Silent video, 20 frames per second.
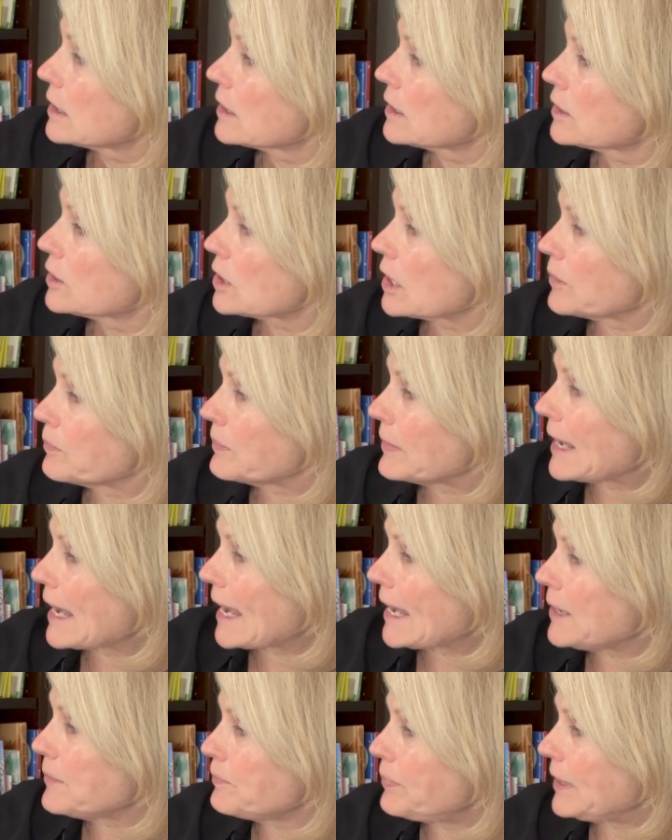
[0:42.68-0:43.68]
some
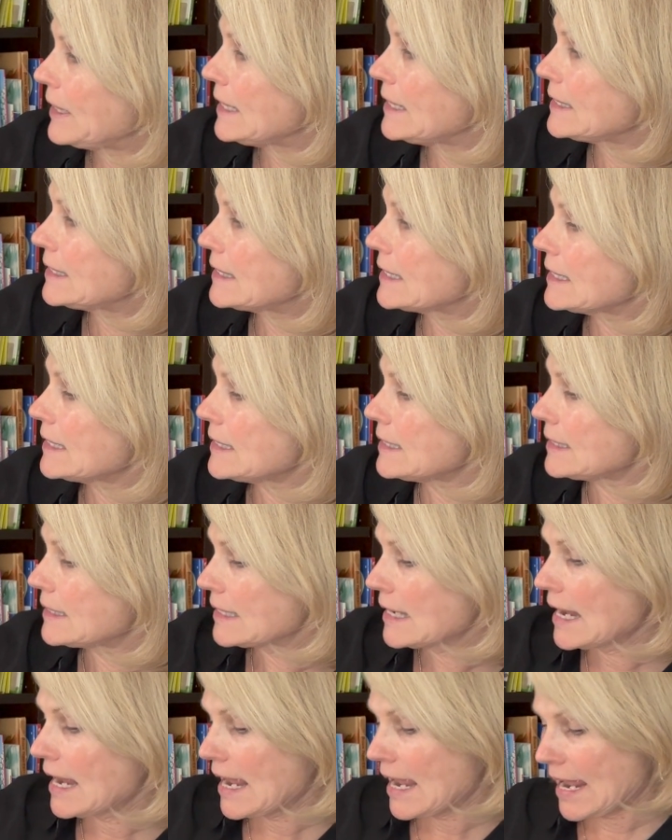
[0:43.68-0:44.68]
game
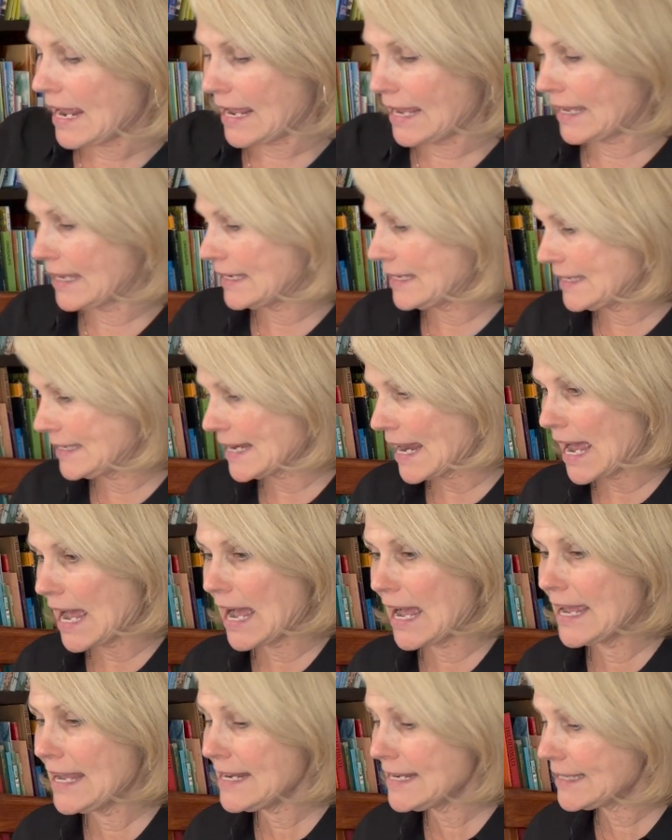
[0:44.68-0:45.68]
pieces and
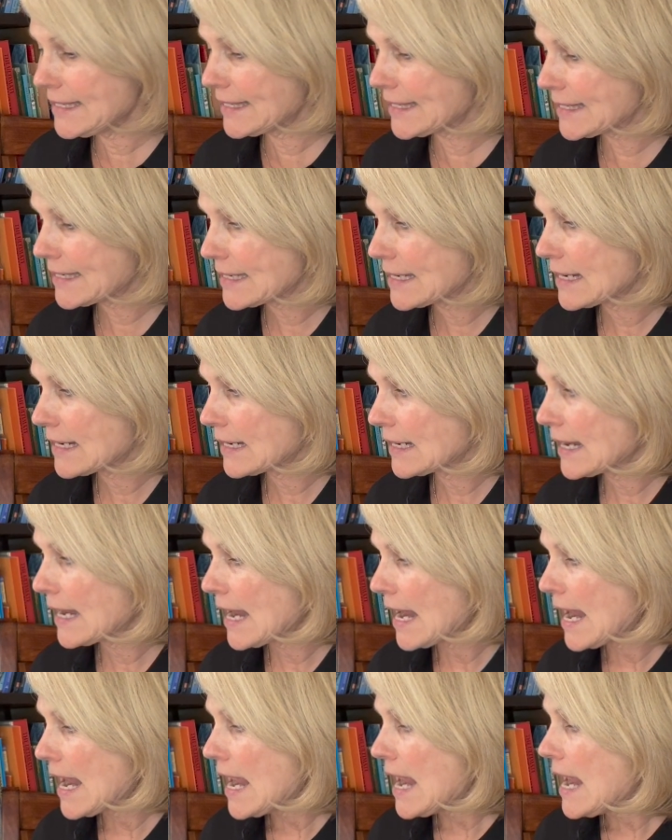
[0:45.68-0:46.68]
dice.
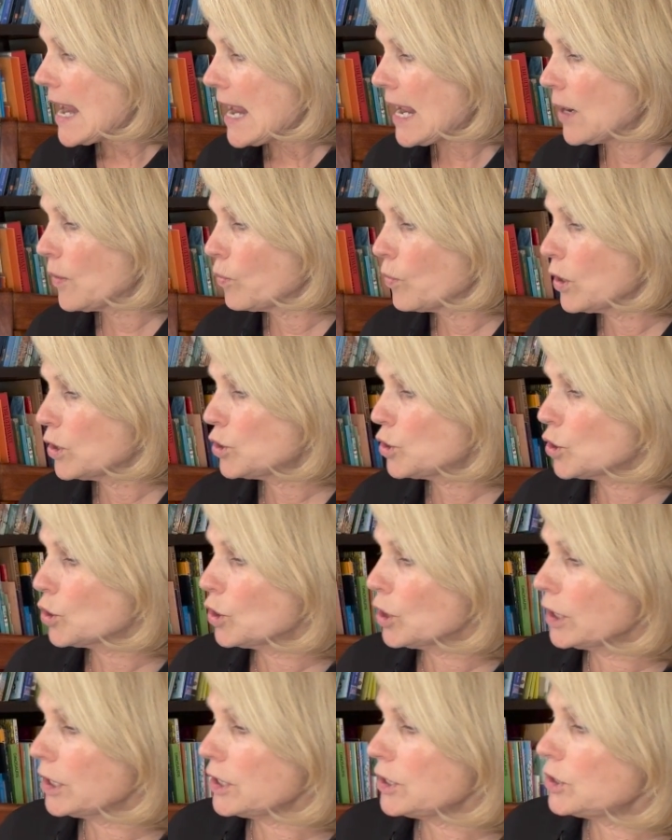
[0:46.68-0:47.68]
And what you're
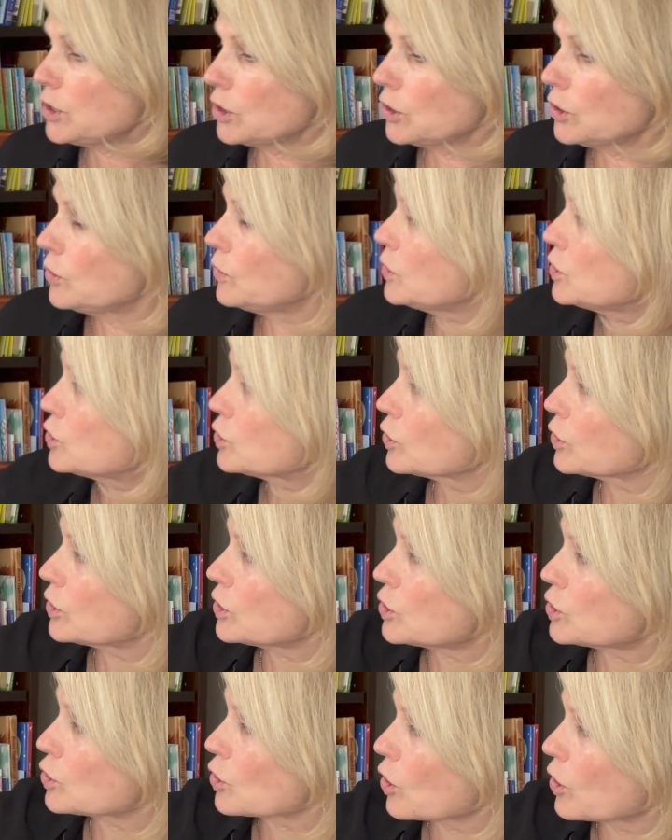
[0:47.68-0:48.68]
going to do is you're going to
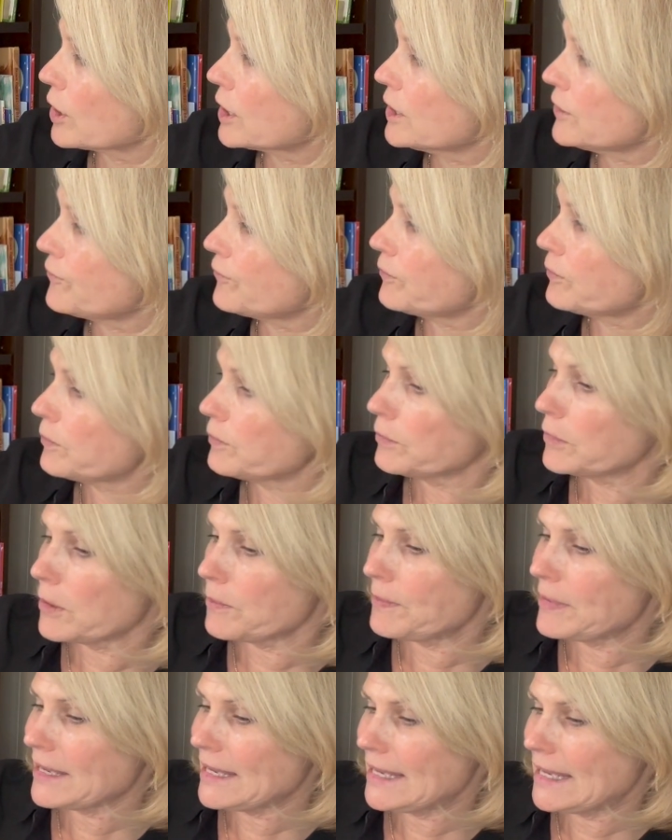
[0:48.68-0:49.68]
start at the
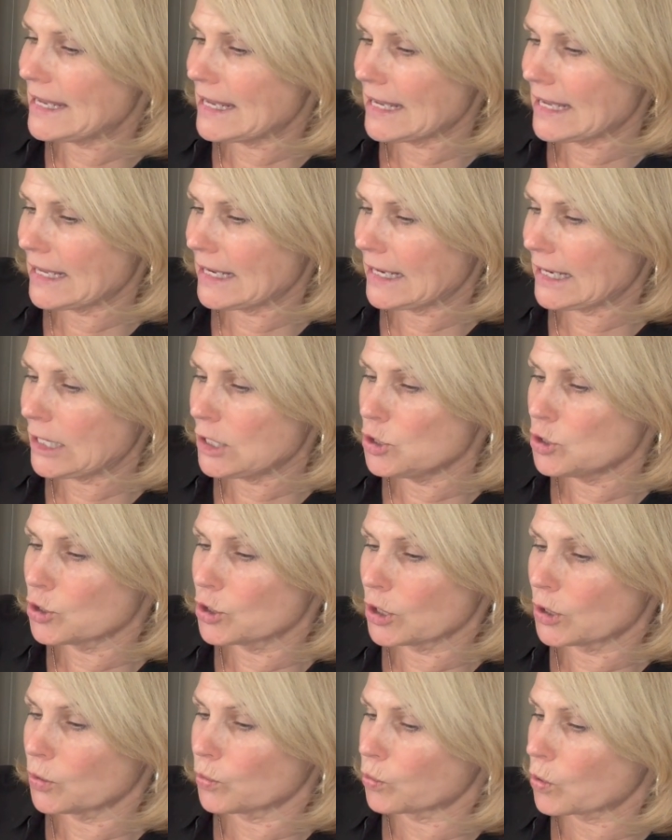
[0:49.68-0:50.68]
beginning. You're
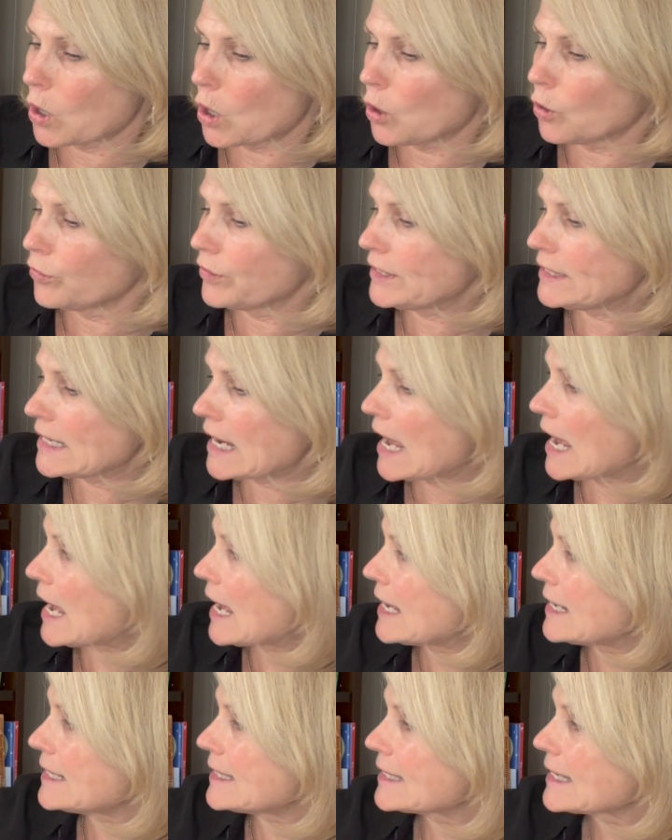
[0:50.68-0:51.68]
going to roll the
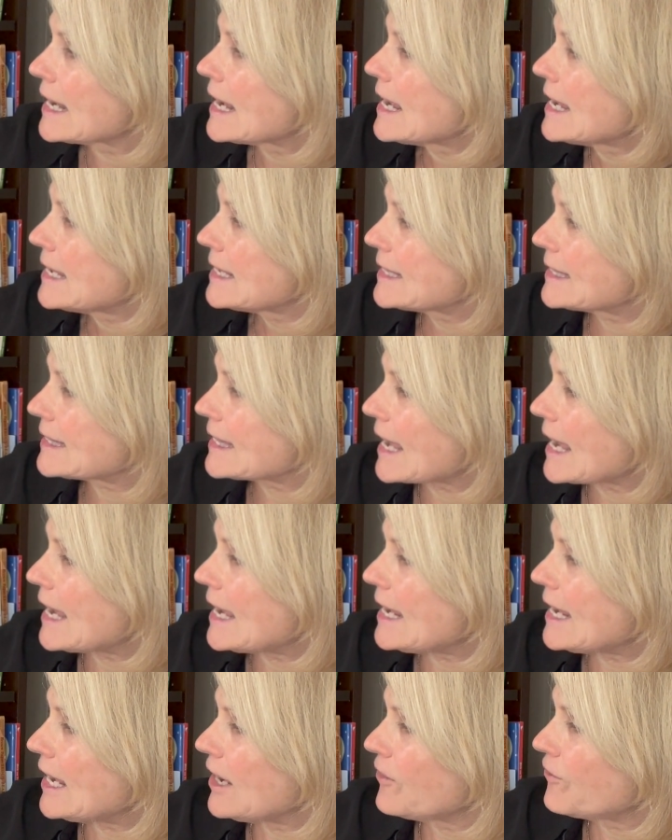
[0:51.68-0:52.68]
dice.
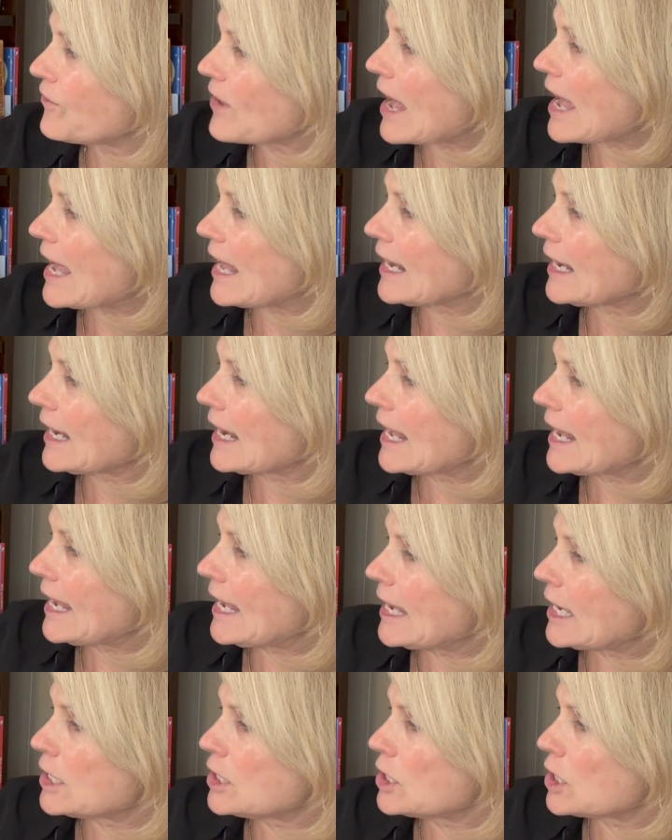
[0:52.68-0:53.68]
Say if I
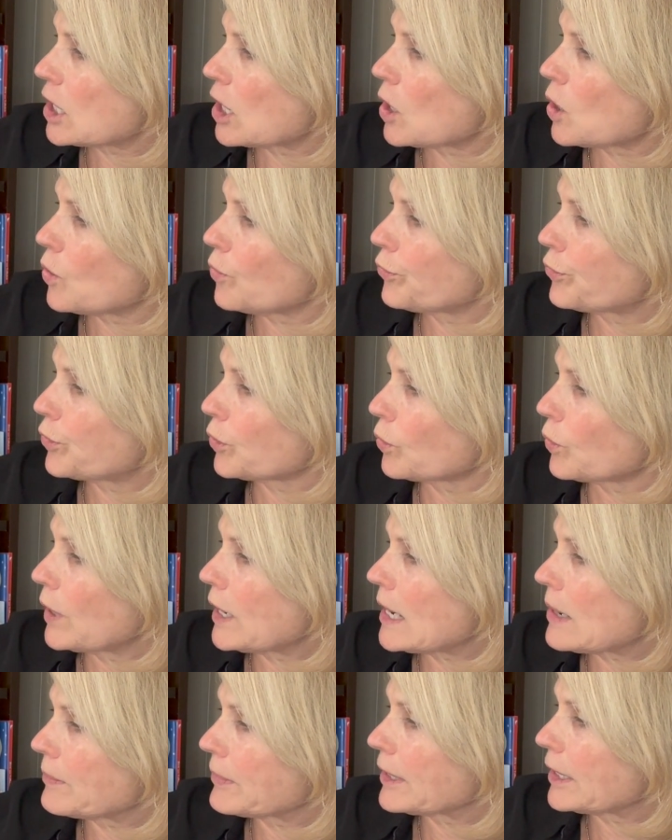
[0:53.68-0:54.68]
land on
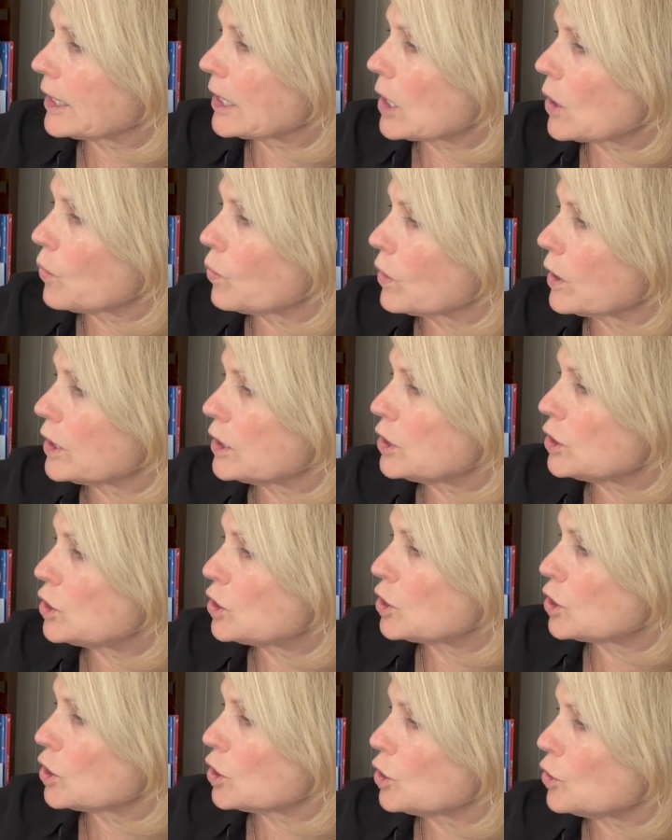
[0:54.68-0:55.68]
3, I'm going to go 1,
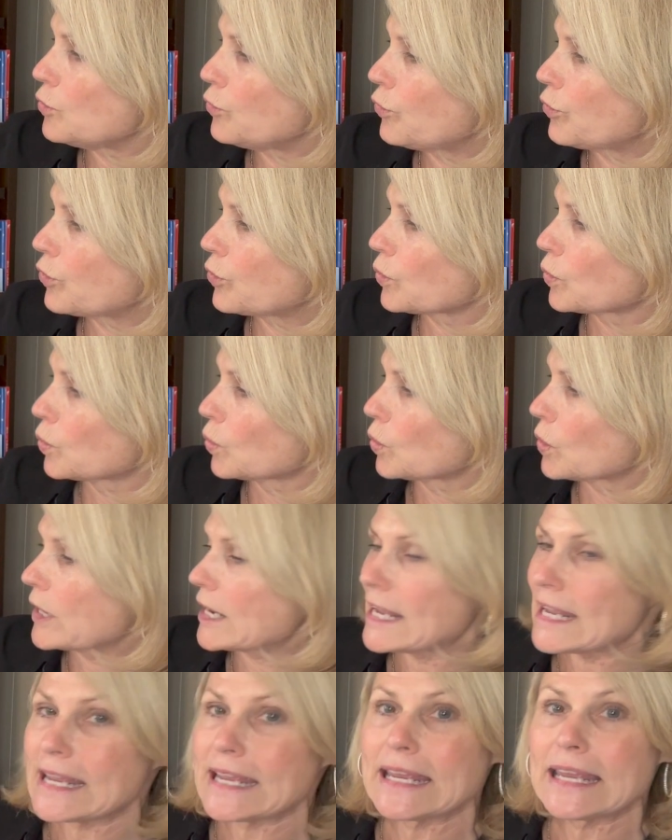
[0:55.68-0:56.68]
2,
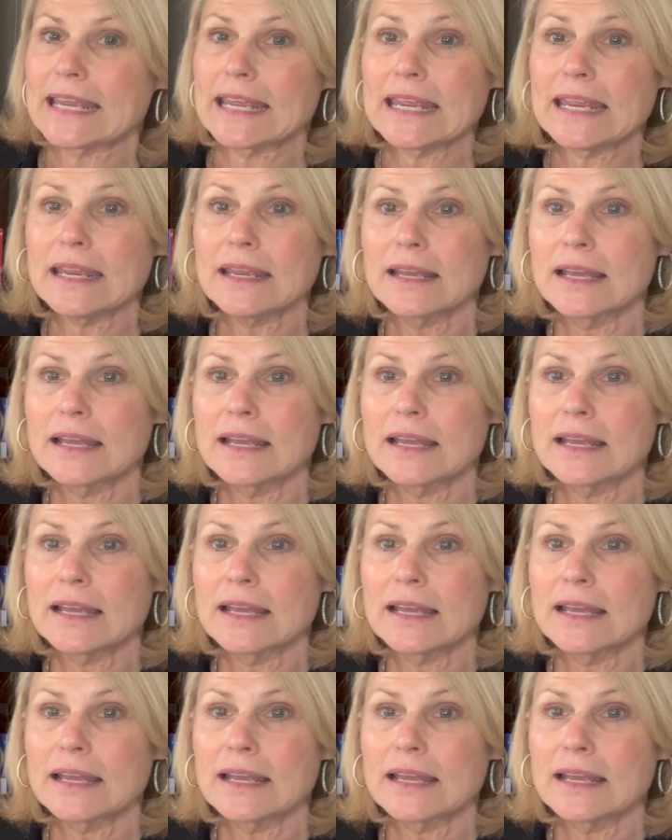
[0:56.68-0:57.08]
3.